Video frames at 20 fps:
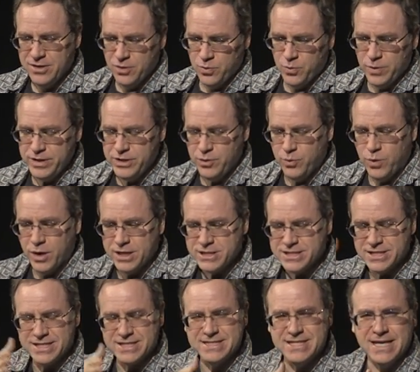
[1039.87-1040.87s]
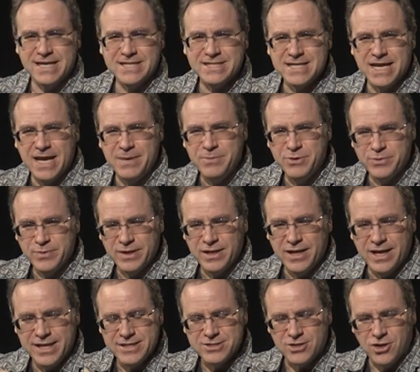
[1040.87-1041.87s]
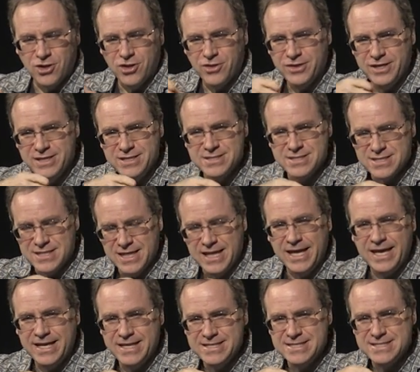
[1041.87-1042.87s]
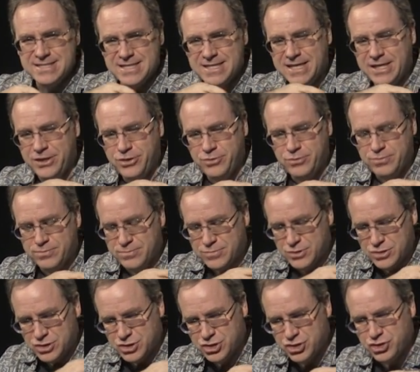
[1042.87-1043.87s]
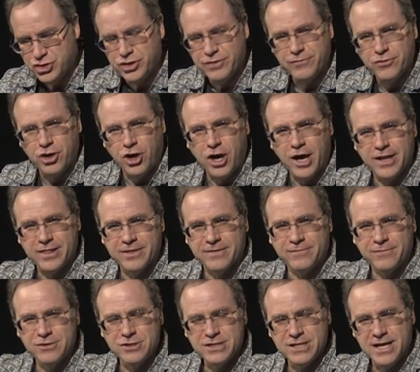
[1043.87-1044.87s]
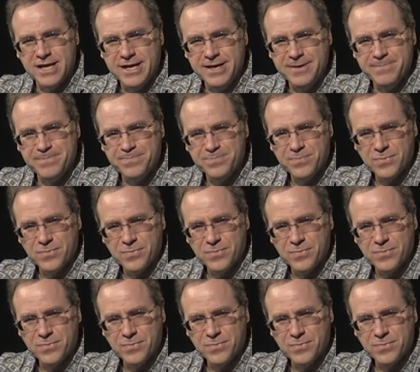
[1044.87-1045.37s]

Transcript: when you watch it the second time, you realize all of these things that you should have caught the first time.